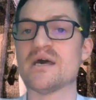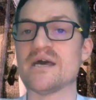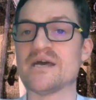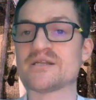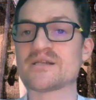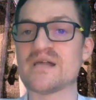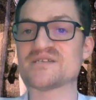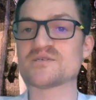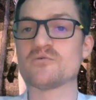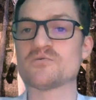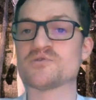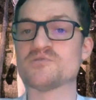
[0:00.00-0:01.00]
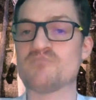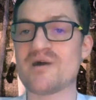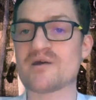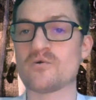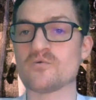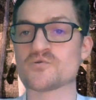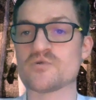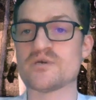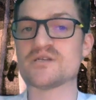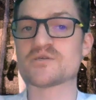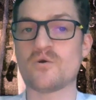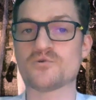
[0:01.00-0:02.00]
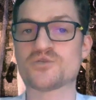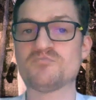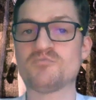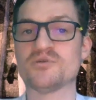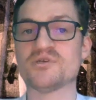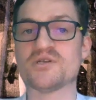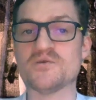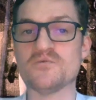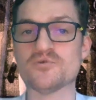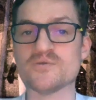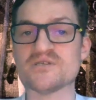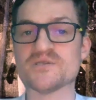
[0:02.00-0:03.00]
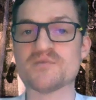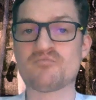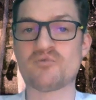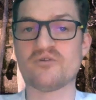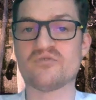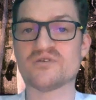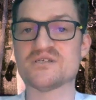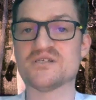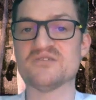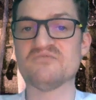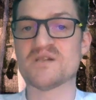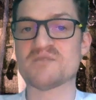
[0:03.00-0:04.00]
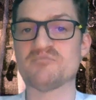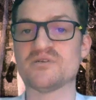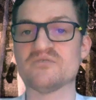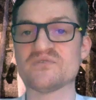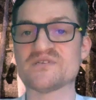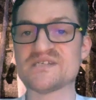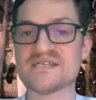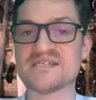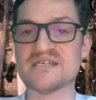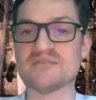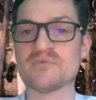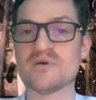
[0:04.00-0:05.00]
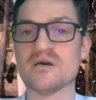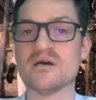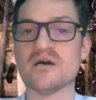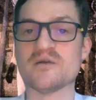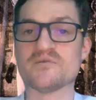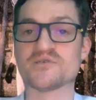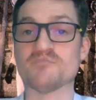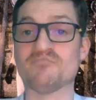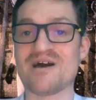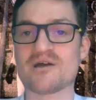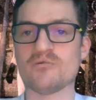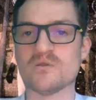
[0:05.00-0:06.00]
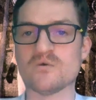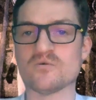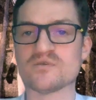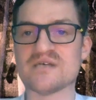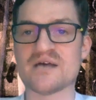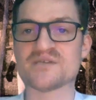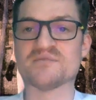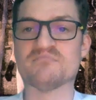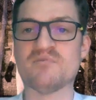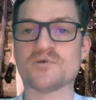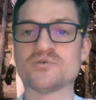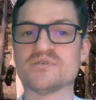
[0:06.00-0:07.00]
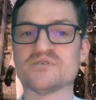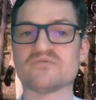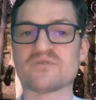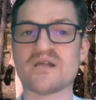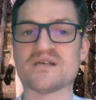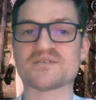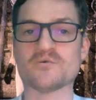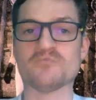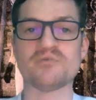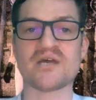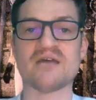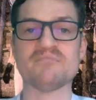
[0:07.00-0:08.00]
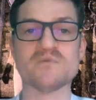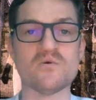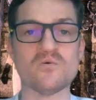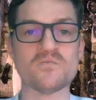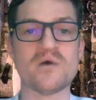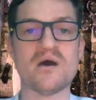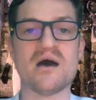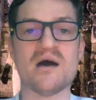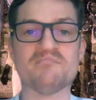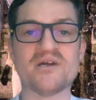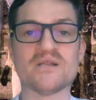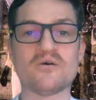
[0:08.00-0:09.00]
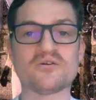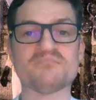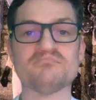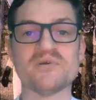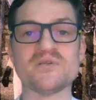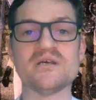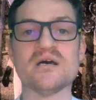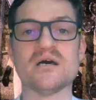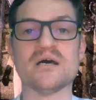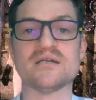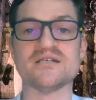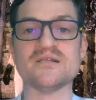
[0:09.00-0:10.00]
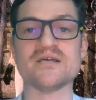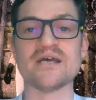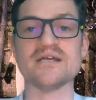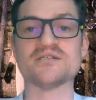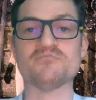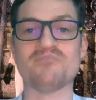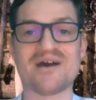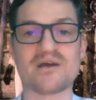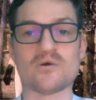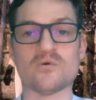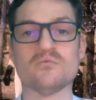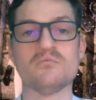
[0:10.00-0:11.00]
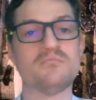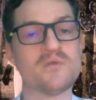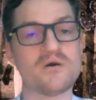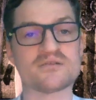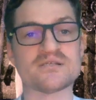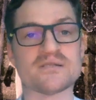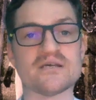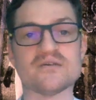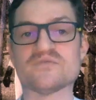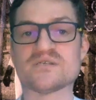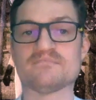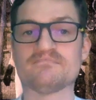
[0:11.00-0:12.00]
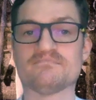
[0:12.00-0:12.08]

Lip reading: In Glasgow, the tobacco trade contributed hugely to the profits and development of the city. The tobacco lords, as the merchants of Glasgow became known, made a lot of money dealing in tobacco, not slaves.